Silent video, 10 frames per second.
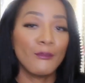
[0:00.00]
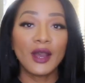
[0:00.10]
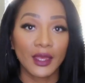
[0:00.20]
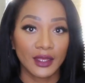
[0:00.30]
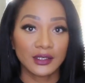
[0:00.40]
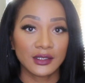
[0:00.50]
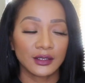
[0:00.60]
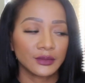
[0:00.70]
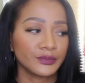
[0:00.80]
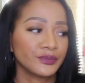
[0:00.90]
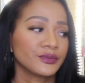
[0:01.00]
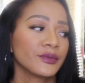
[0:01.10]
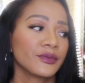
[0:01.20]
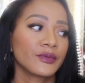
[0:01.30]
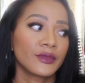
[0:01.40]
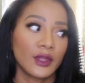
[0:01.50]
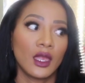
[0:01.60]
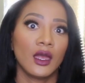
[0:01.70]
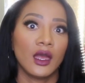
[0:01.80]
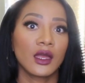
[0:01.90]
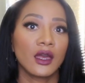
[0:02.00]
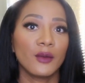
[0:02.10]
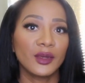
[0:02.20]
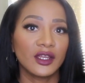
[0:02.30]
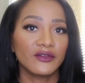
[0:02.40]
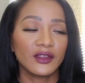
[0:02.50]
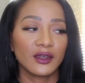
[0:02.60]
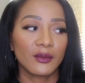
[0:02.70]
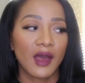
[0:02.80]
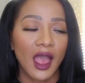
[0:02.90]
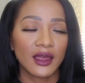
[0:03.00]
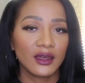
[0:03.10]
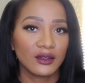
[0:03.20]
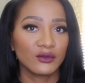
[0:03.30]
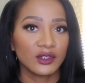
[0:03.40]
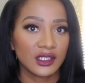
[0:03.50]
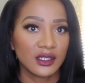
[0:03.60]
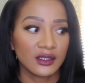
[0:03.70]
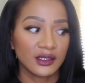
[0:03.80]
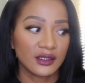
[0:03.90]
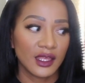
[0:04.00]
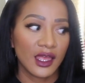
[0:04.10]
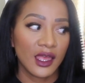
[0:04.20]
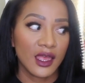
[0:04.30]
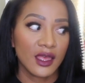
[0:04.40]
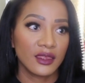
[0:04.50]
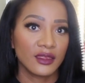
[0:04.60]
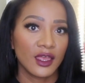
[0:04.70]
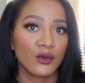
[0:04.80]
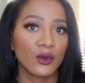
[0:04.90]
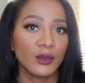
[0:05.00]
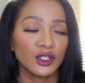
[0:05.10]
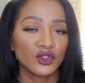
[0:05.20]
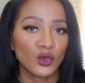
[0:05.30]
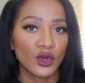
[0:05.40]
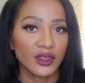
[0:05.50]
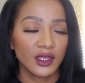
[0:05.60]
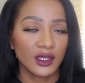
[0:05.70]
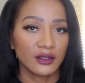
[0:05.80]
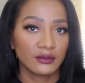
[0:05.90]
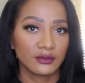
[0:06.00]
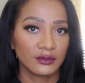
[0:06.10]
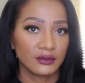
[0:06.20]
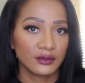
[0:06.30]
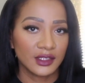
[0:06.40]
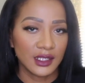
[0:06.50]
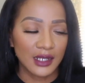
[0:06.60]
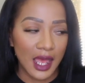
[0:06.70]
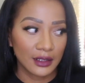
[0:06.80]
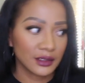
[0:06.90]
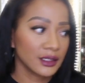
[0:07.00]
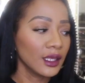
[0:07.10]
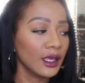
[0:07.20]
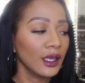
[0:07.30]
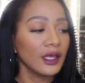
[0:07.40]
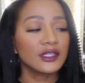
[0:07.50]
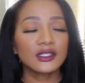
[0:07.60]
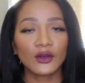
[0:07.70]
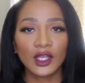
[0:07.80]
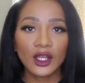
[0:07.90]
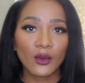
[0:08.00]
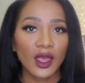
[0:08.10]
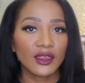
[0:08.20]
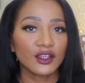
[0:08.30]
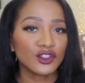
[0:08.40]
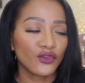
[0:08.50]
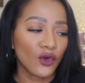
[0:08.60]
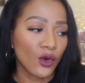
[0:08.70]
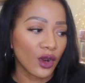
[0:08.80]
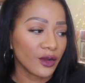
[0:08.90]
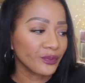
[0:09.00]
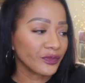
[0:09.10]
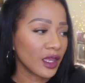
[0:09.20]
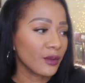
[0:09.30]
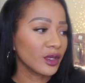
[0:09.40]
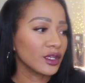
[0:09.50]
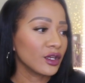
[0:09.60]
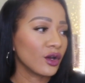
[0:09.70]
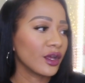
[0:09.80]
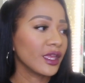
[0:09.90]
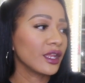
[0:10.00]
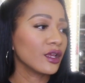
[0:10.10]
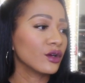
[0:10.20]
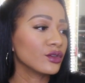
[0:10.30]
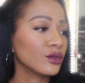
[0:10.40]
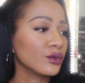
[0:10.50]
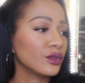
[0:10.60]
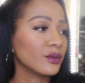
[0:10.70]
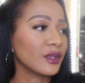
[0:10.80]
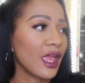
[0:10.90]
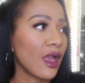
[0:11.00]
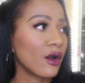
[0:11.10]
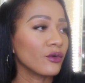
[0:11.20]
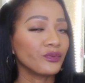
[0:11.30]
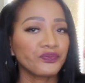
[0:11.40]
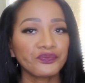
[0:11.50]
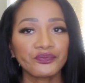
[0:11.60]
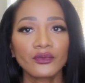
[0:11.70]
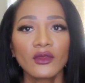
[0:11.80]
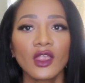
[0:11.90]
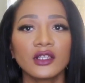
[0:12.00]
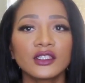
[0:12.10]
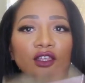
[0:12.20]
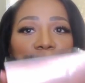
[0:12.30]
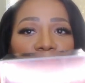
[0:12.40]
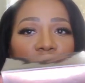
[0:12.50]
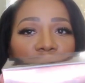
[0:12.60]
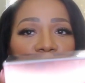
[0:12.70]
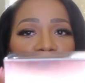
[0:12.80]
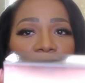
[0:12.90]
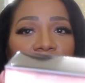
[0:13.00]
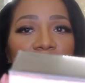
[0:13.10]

but a couple of them I couldn't resist and they were much more than $10. So anyway, there's four. I'm gonna go ahead and go through them now. So the first one